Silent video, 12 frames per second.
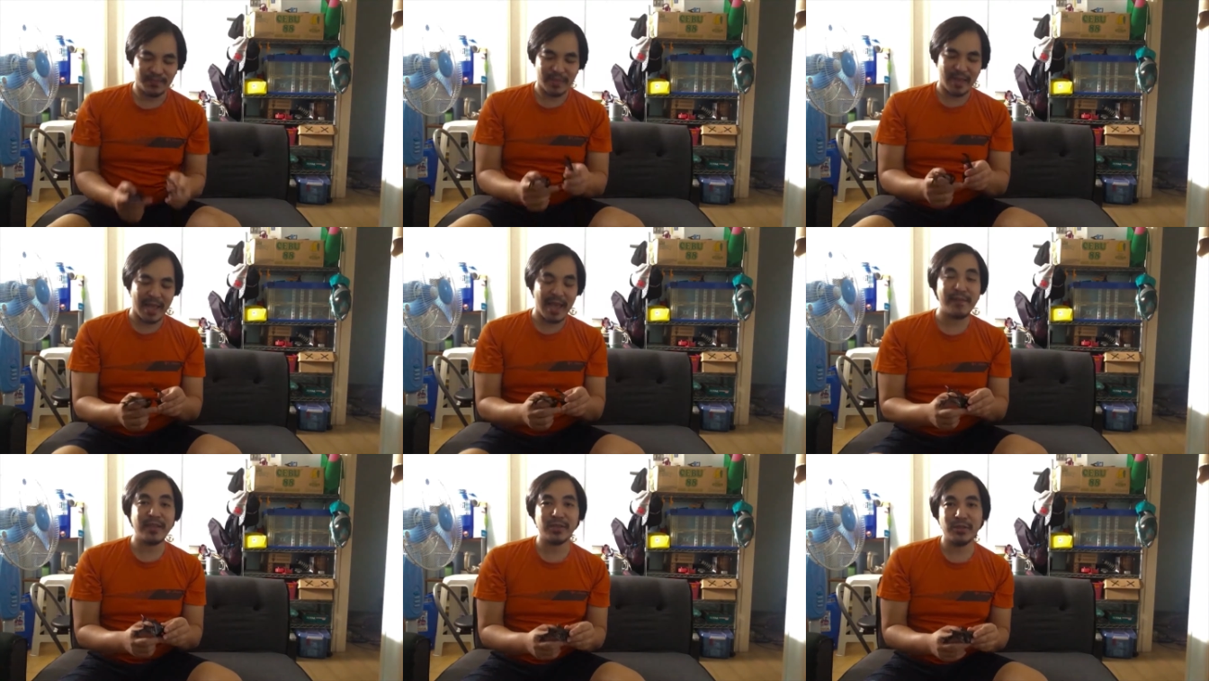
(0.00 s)

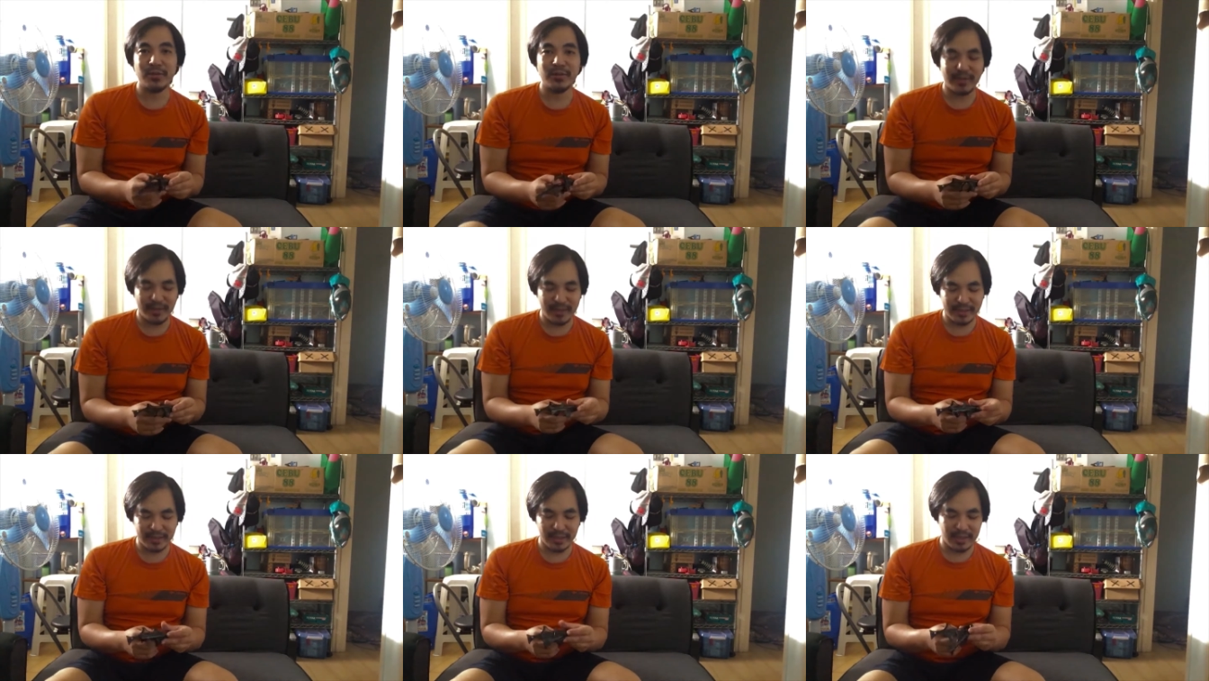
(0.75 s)
having two
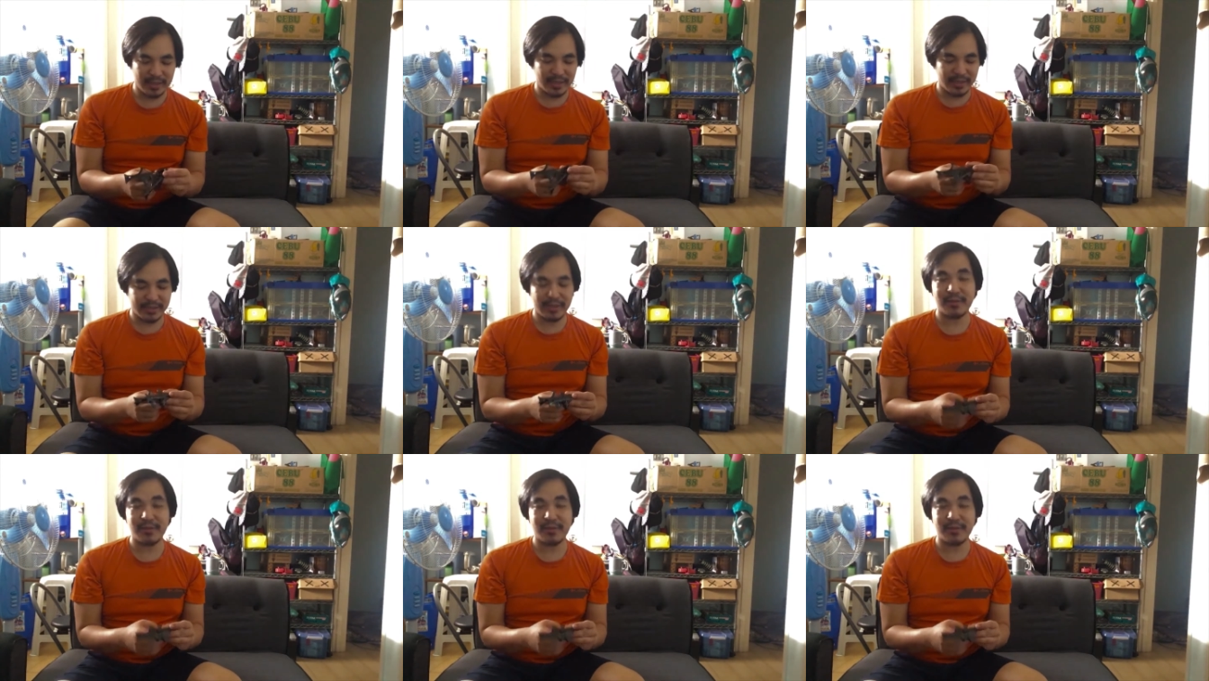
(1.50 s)
is a